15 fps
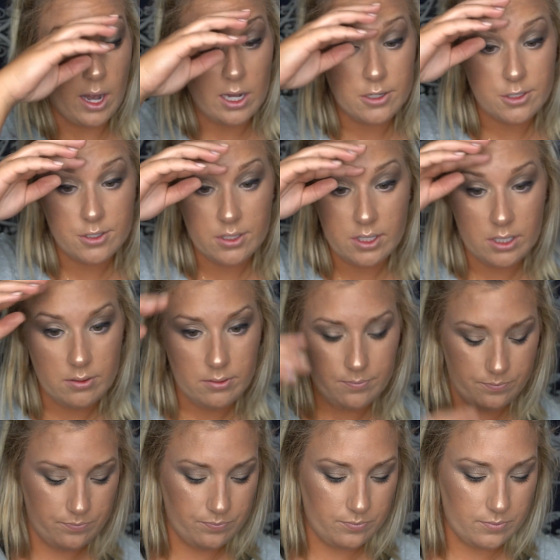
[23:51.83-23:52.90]
actually.
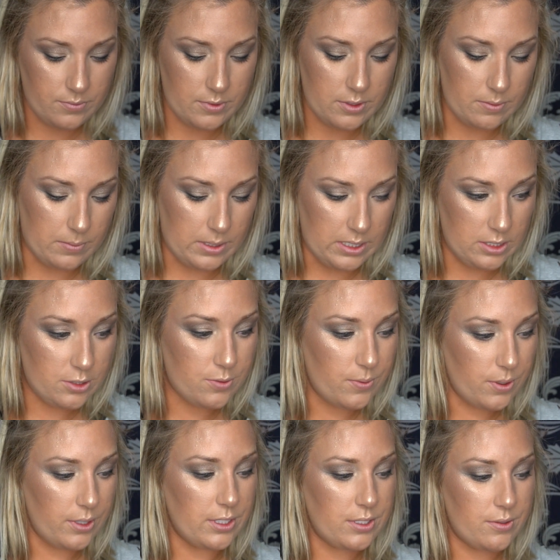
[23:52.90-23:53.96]
So I'm gonna just
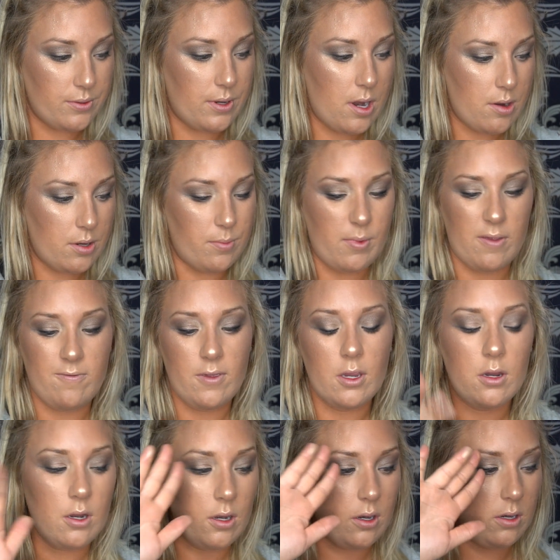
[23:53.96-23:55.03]
swirl this around with my
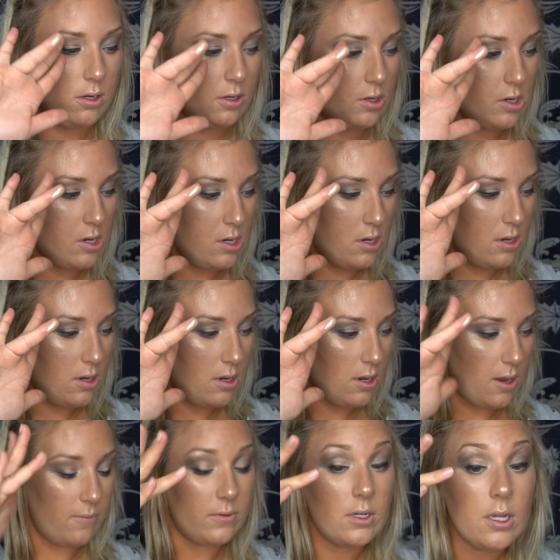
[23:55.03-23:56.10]
finger.
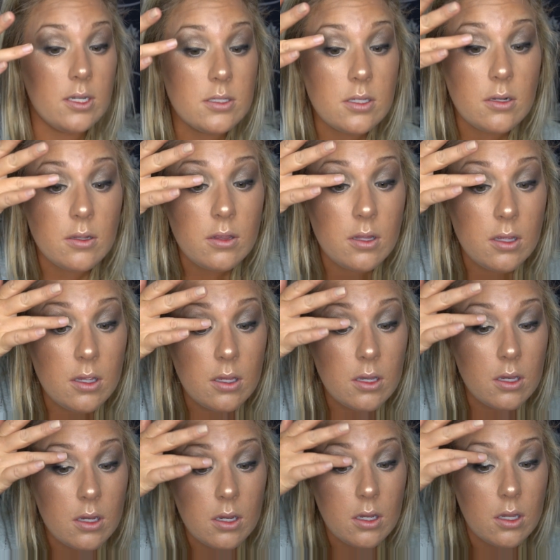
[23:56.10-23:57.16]
Have a nice little
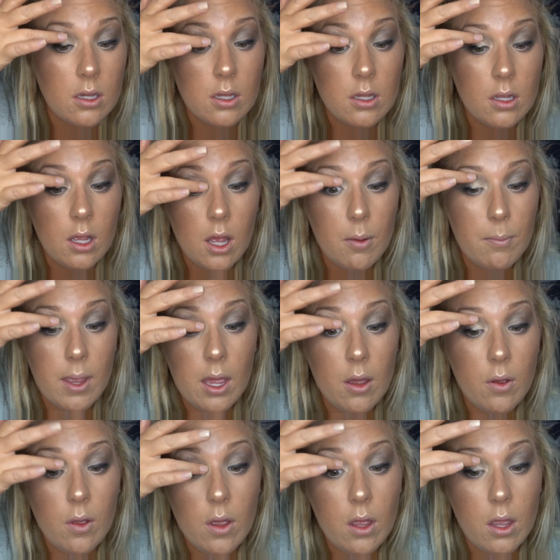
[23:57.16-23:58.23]

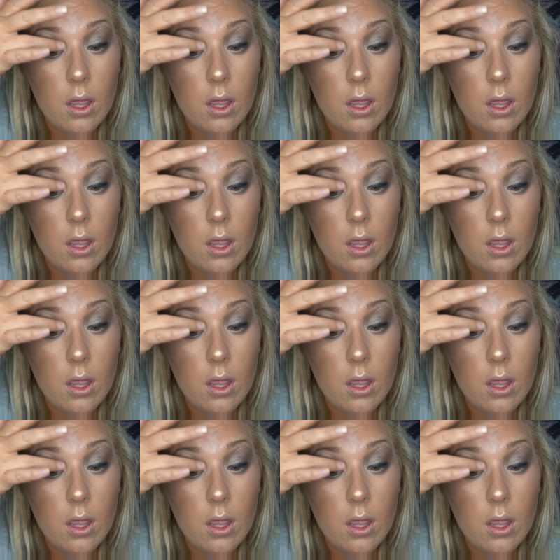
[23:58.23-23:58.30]
amount.